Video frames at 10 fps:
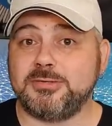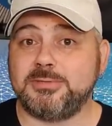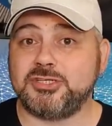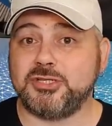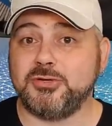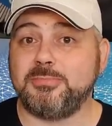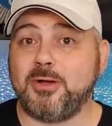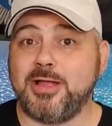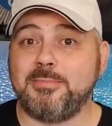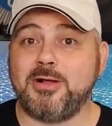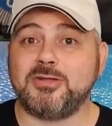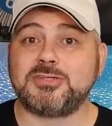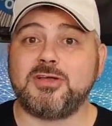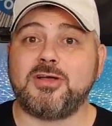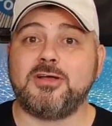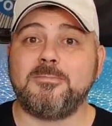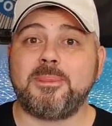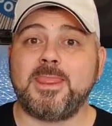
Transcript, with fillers: pursued by a marked car.